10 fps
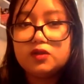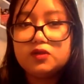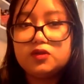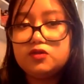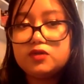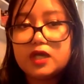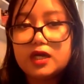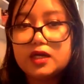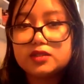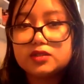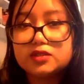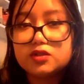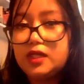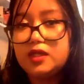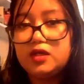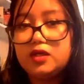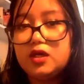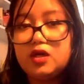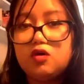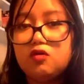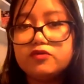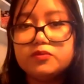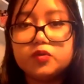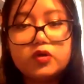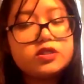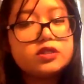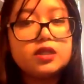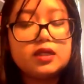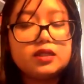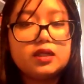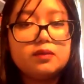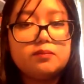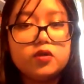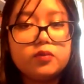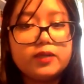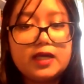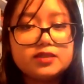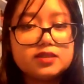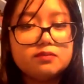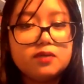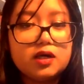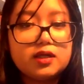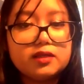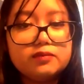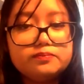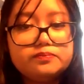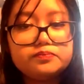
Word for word: the UK has completely overbought and, and, and monopolized the market.